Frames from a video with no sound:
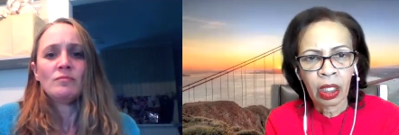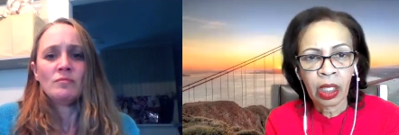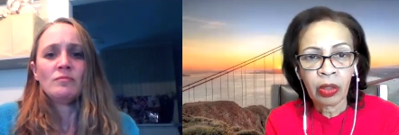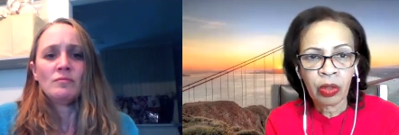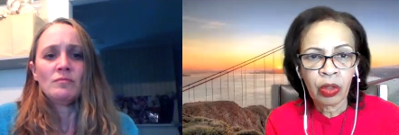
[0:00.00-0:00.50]

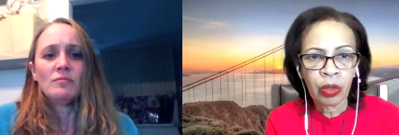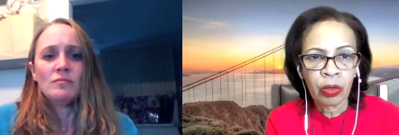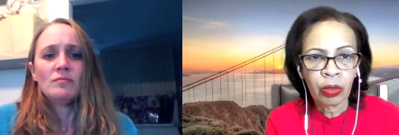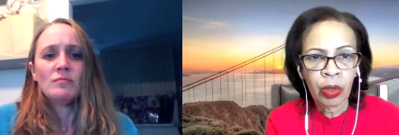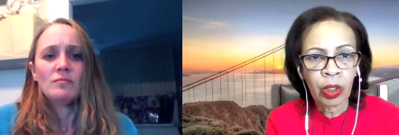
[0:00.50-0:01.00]
Speaker 1: I don't know.
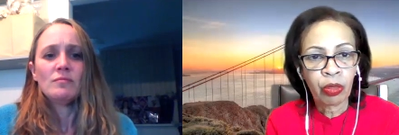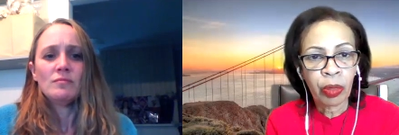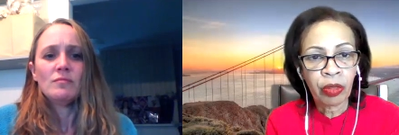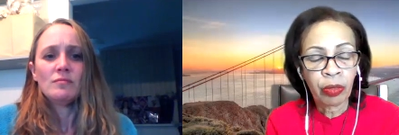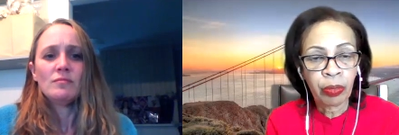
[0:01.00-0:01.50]
One of
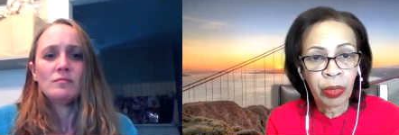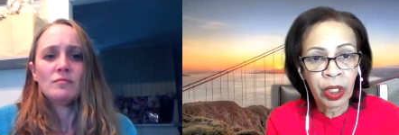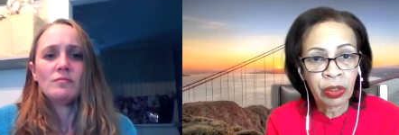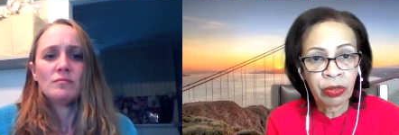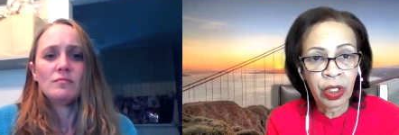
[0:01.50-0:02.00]
my
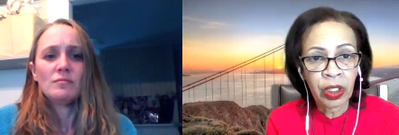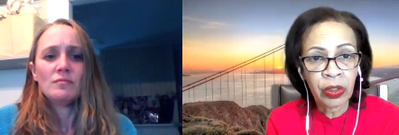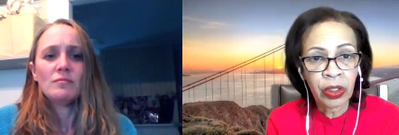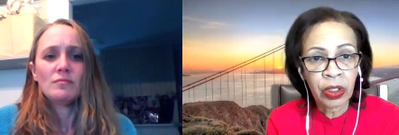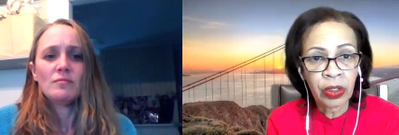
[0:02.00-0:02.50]
best
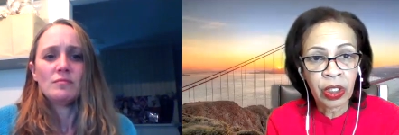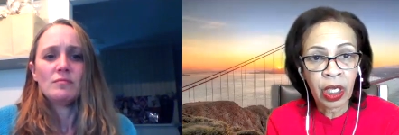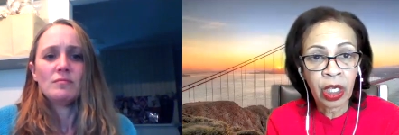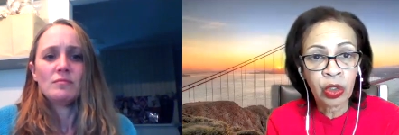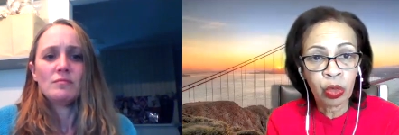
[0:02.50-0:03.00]
friends is
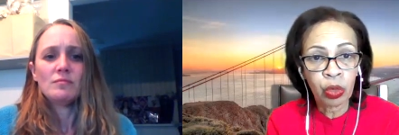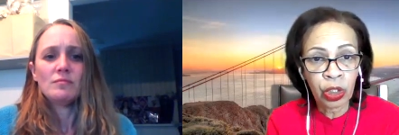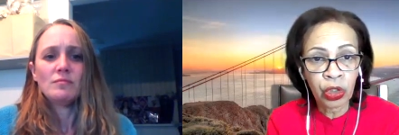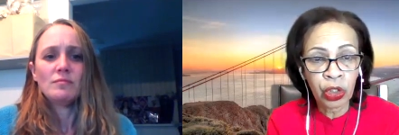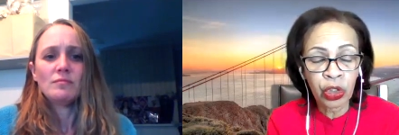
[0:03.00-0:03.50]
a high school
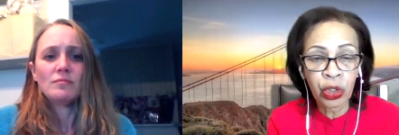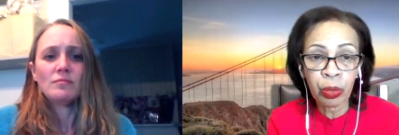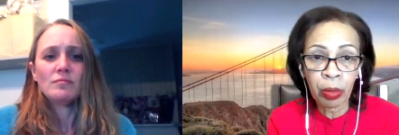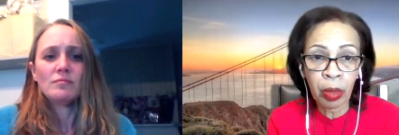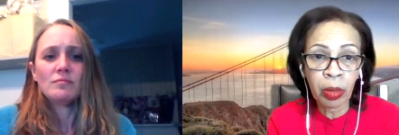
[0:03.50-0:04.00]
teacher. She
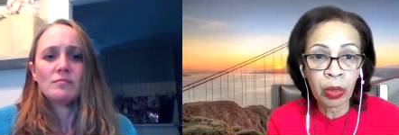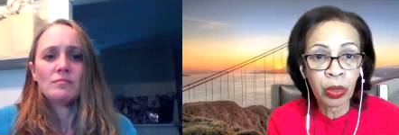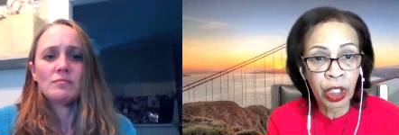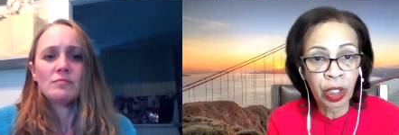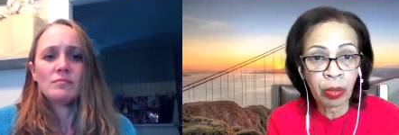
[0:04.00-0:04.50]
probably
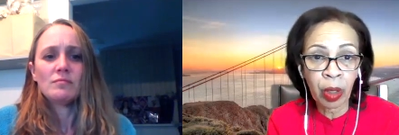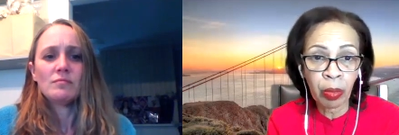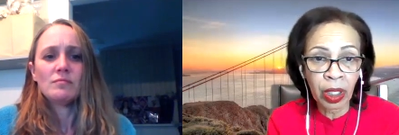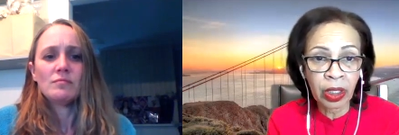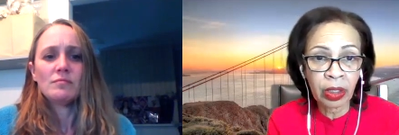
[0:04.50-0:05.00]
would kick my
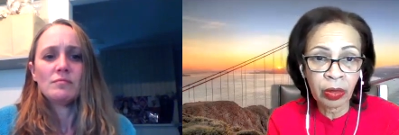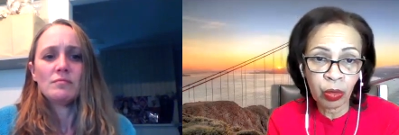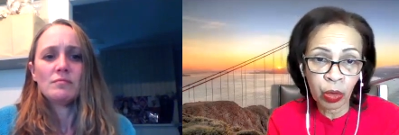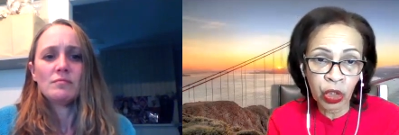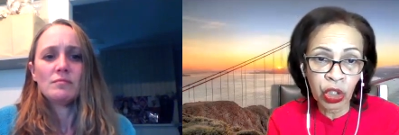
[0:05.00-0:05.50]
butt
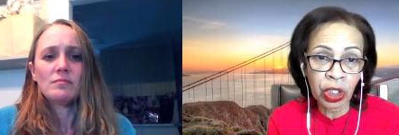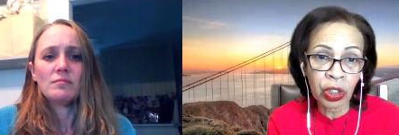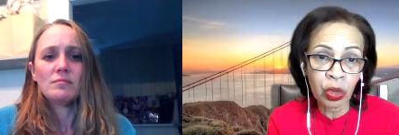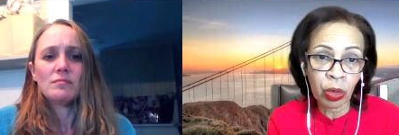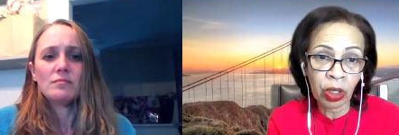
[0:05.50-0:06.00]
watching
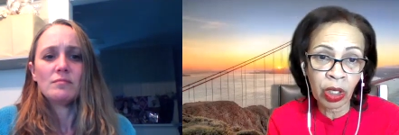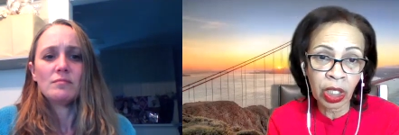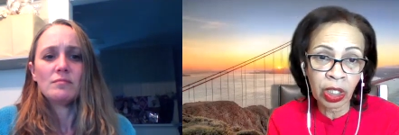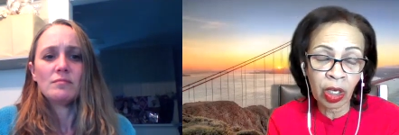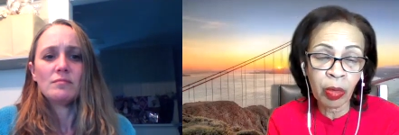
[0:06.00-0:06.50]
this one
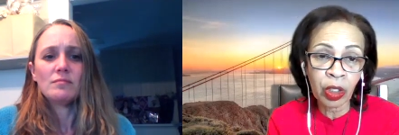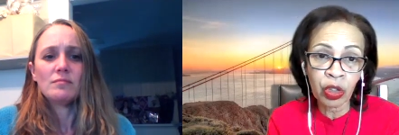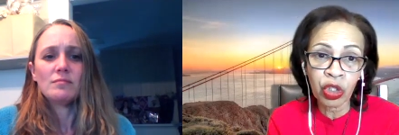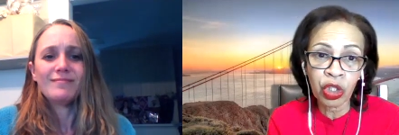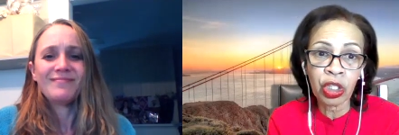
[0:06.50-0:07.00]
right now
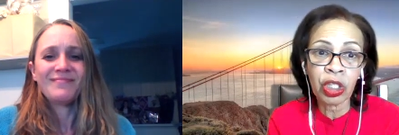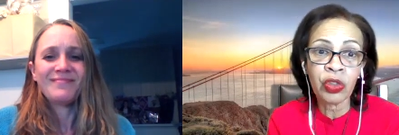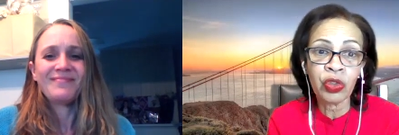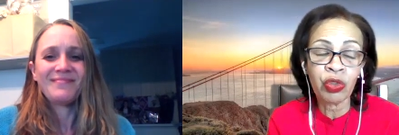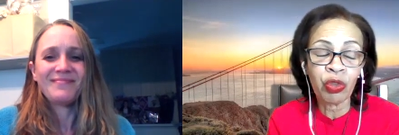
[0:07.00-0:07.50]
because she
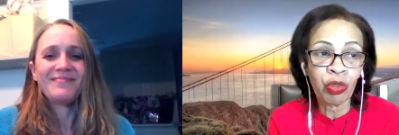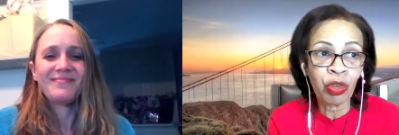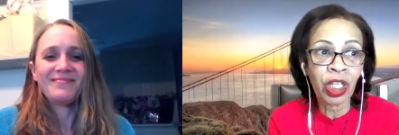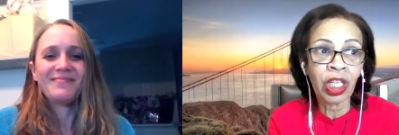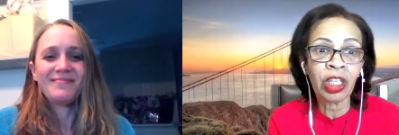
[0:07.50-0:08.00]
is
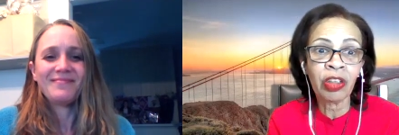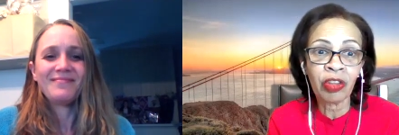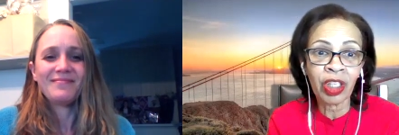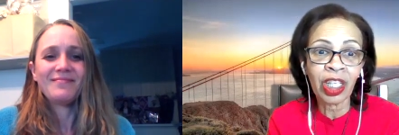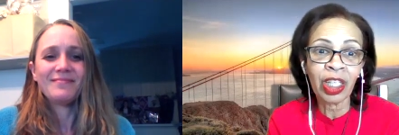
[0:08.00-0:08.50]
really,
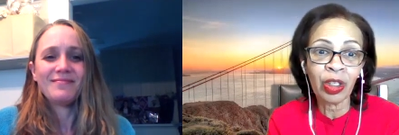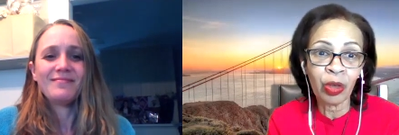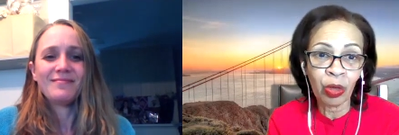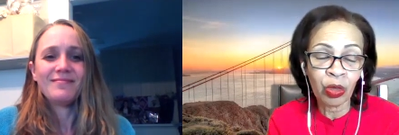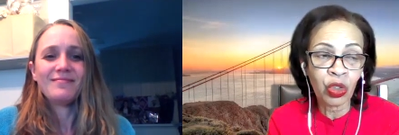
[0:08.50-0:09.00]
really
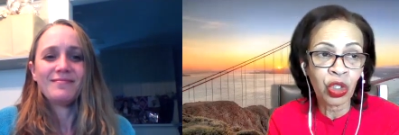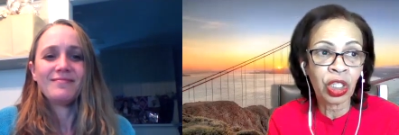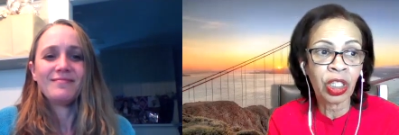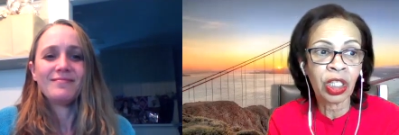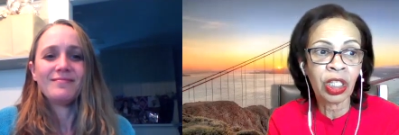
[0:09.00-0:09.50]
good.
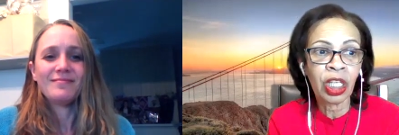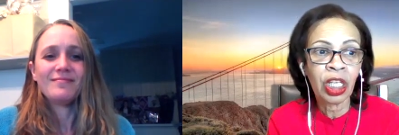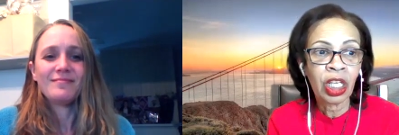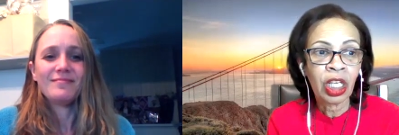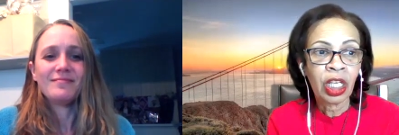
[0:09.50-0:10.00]
She...
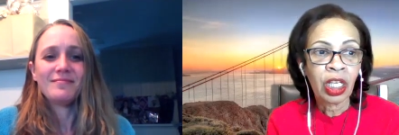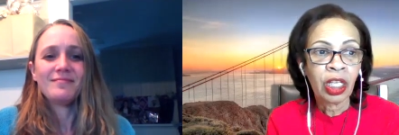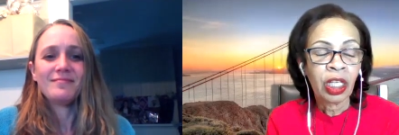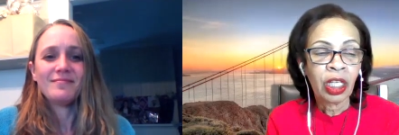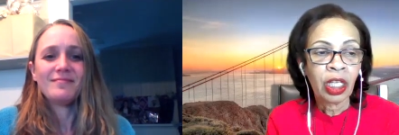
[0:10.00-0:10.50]

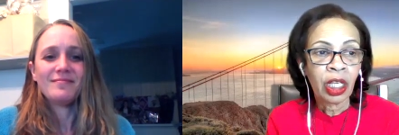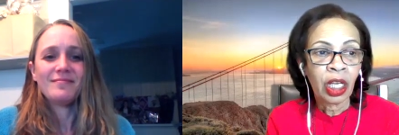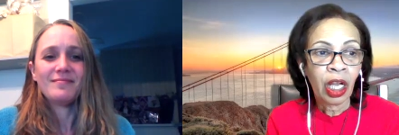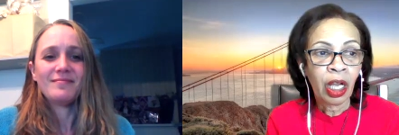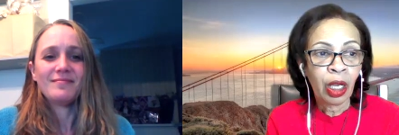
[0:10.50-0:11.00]

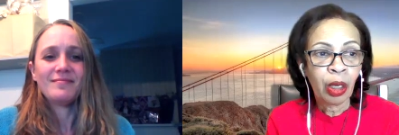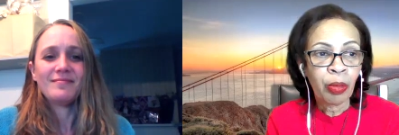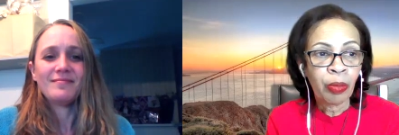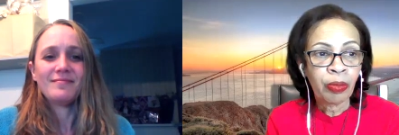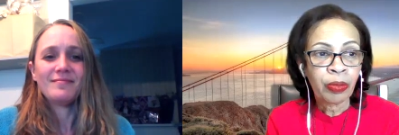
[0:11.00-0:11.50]

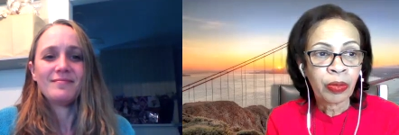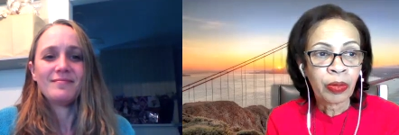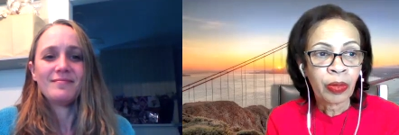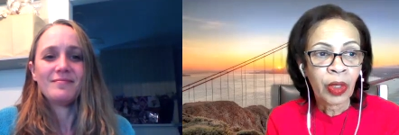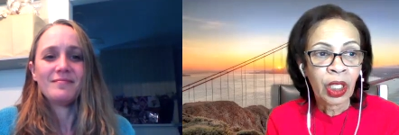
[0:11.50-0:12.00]
Um,
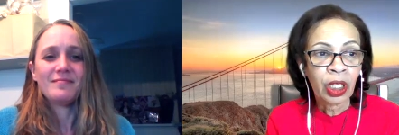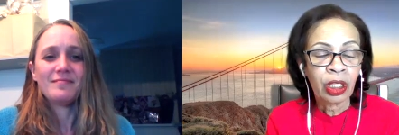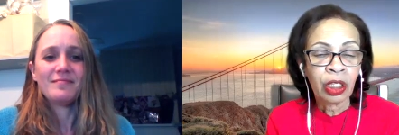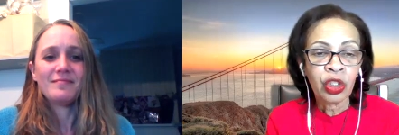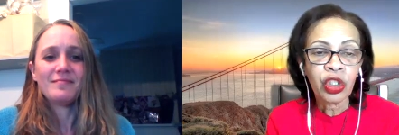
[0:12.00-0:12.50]

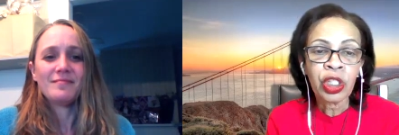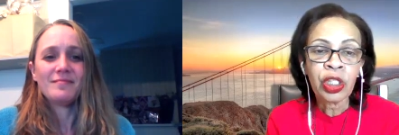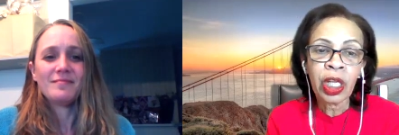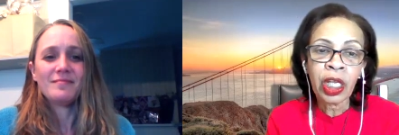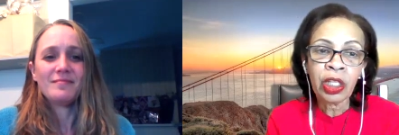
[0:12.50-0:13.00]

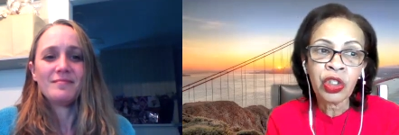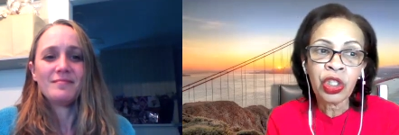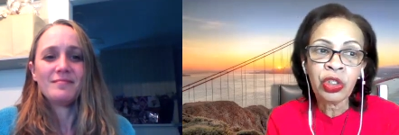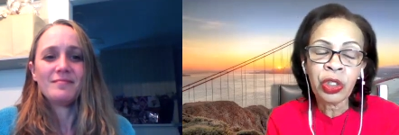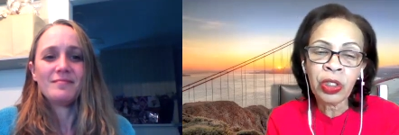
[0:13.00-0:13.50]
she's like,
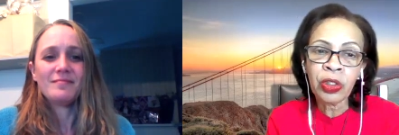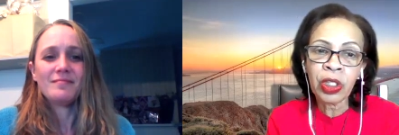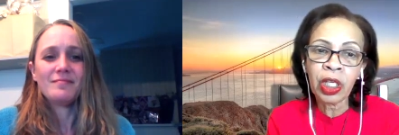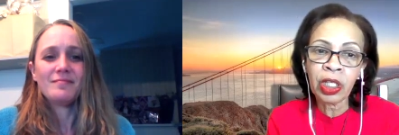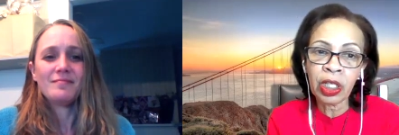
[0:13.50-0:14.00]
she
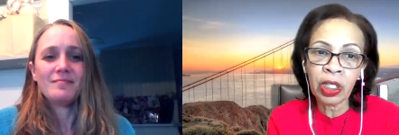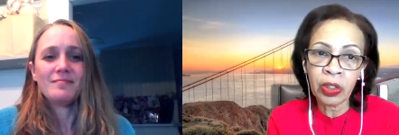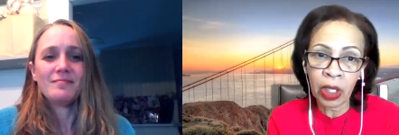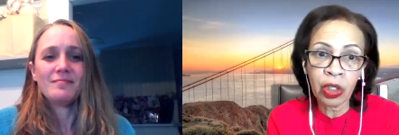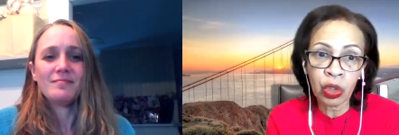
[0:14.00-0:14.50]
treats her
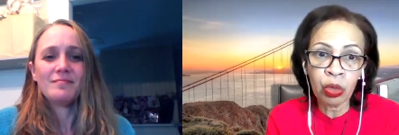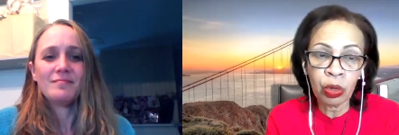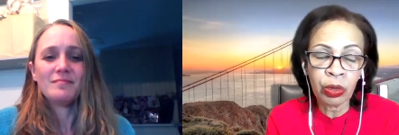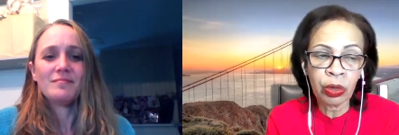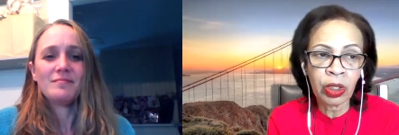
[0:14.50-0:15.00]
kids, high
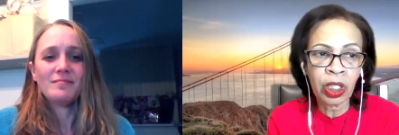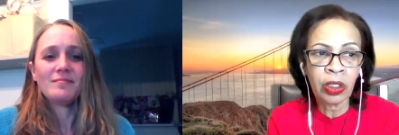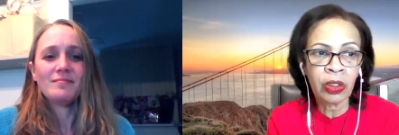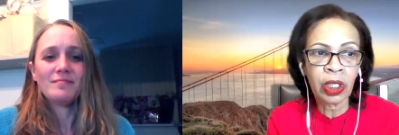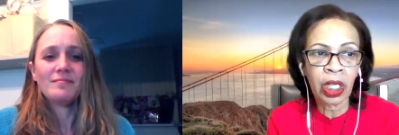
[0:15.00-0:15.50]
school
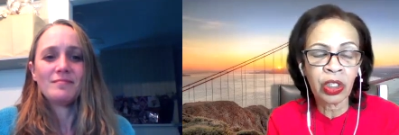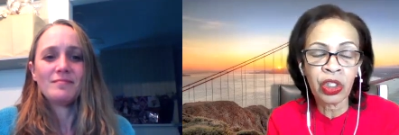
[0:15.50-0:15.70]
kids, like